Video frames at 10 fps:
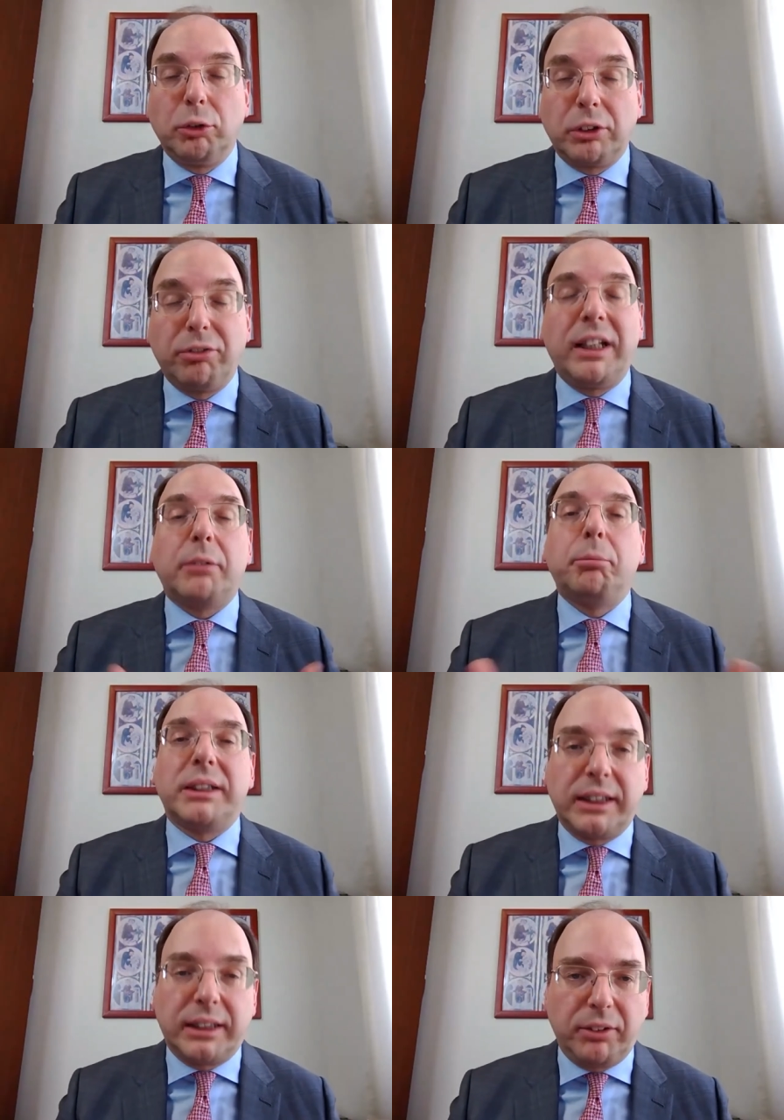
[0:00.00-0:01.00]
reflect
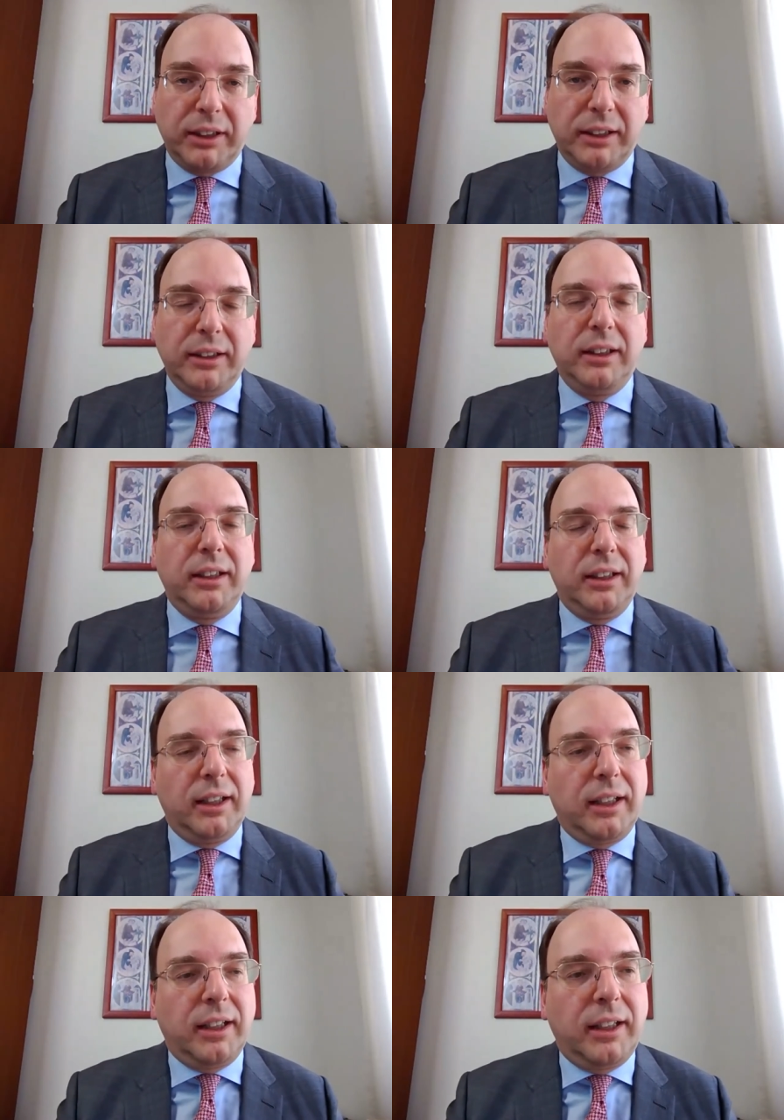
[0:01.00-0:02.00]
positively
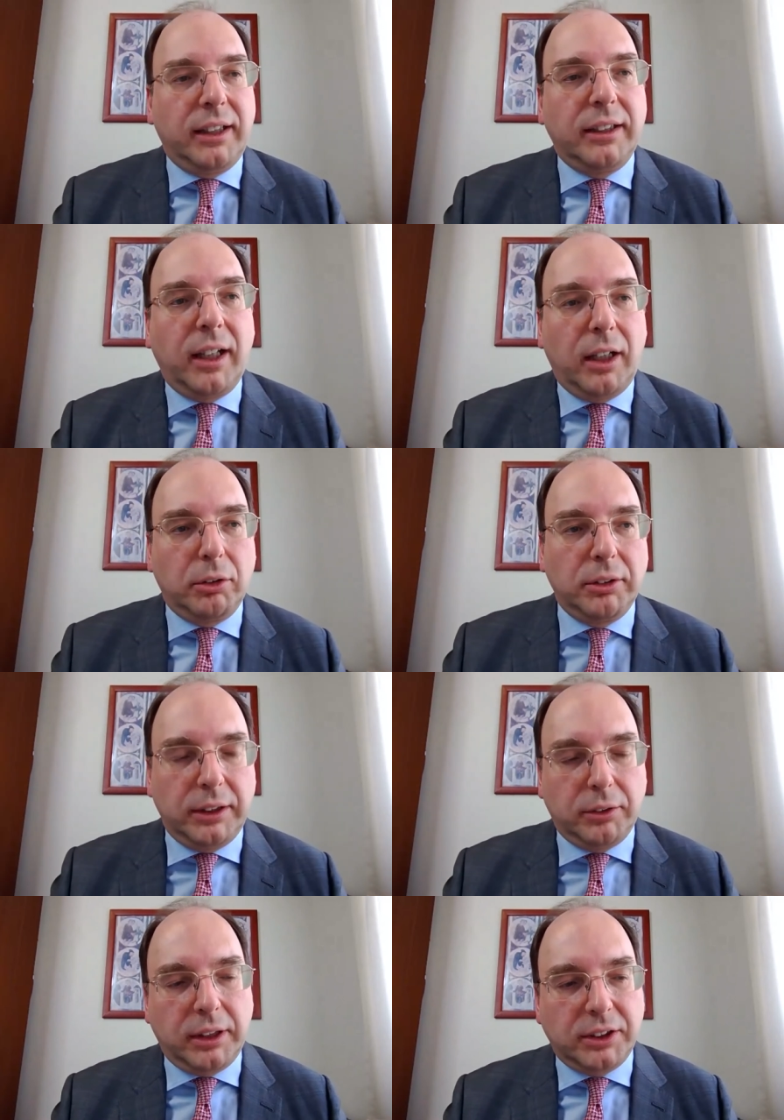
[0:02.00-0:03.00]
in how
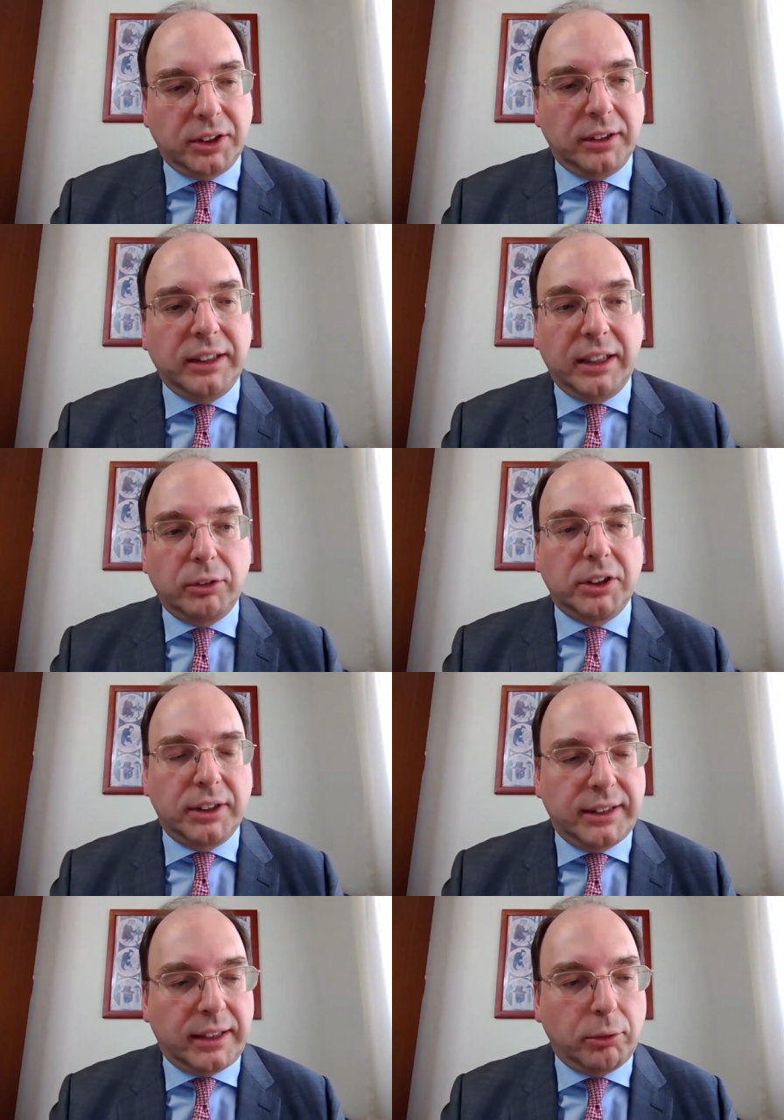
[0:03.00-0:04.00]
the
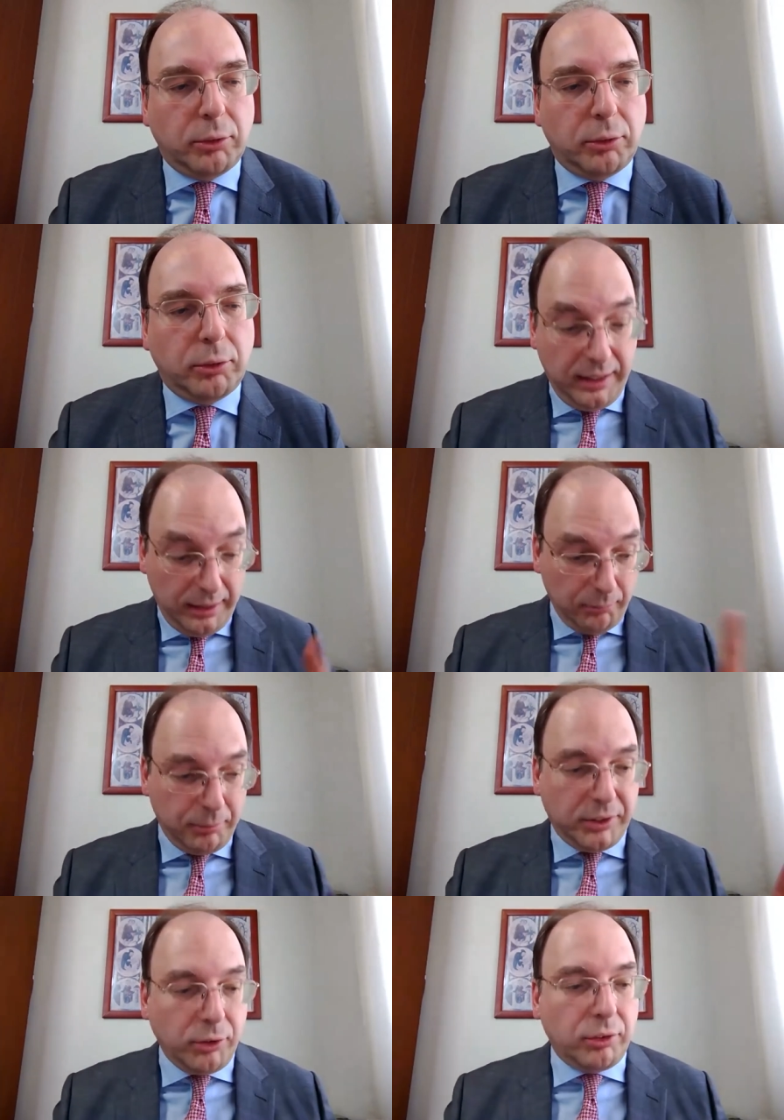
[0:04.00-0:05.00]
education sector will evolve.
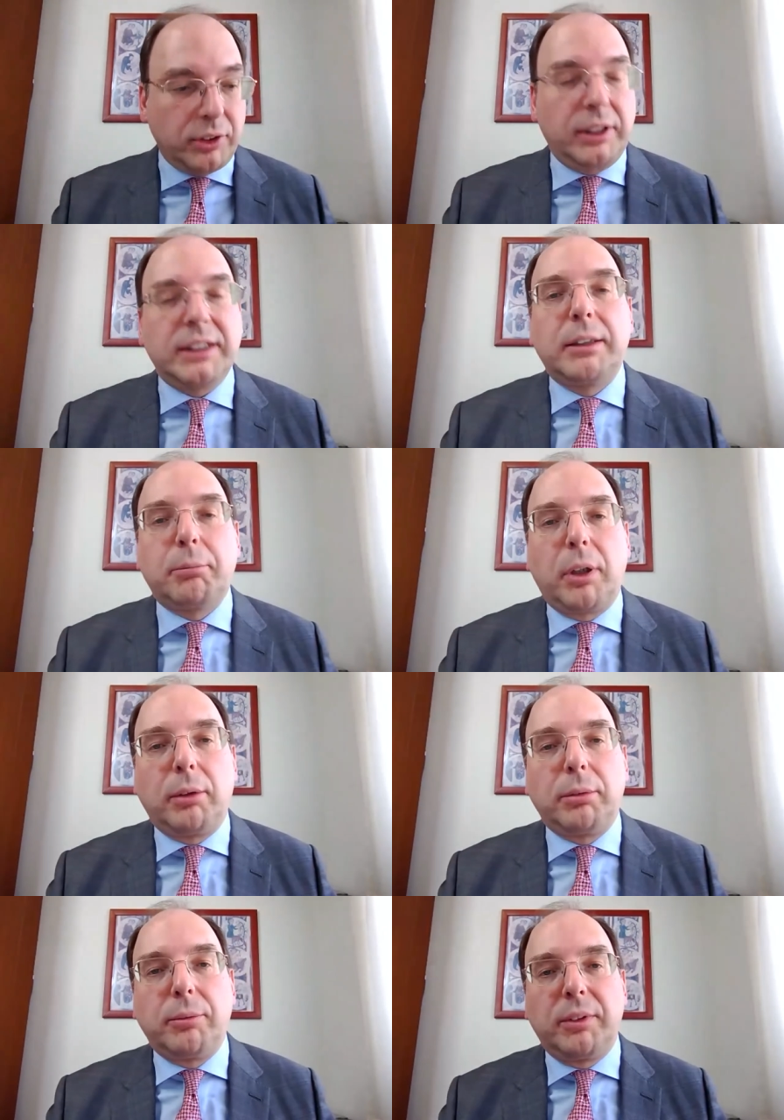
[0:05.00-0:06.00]
But you address
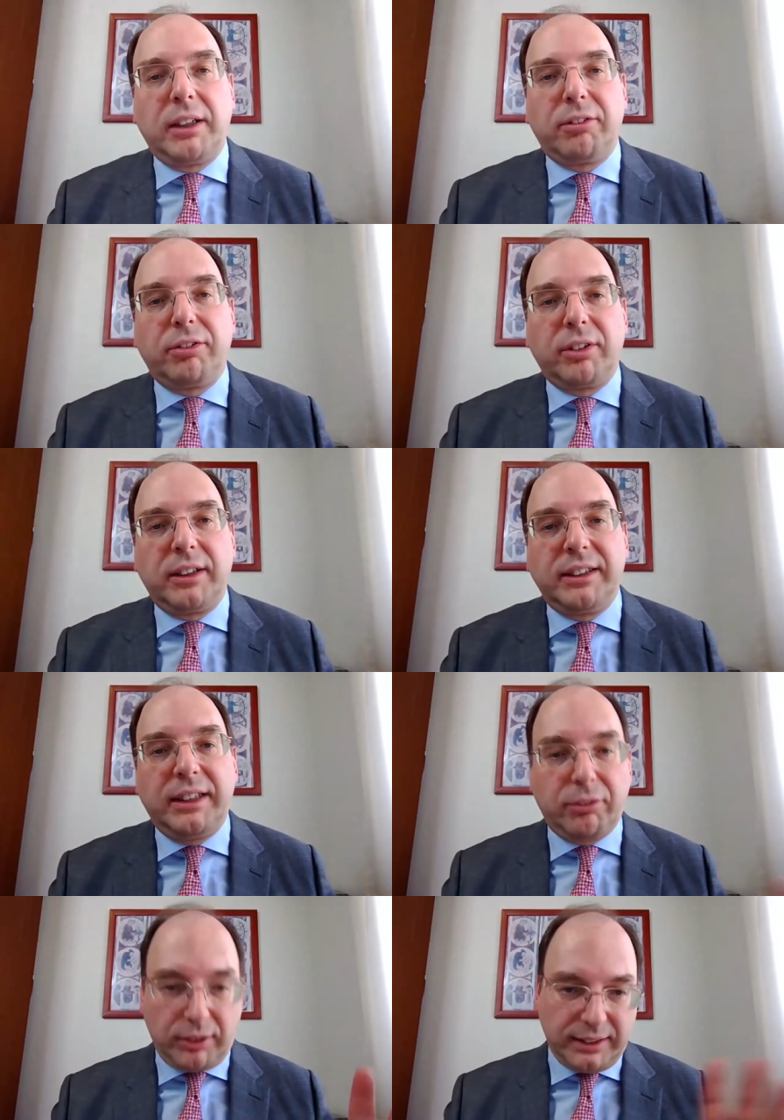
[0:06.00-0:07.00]
the problem of
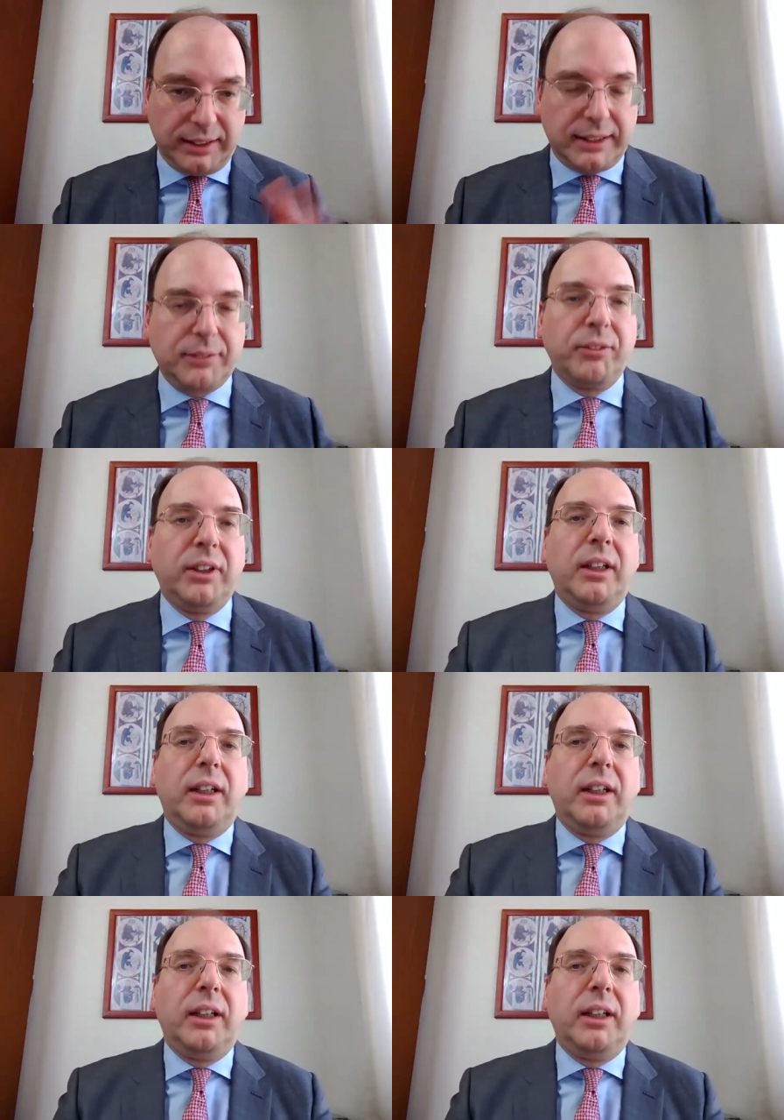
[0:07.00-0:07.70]
differences.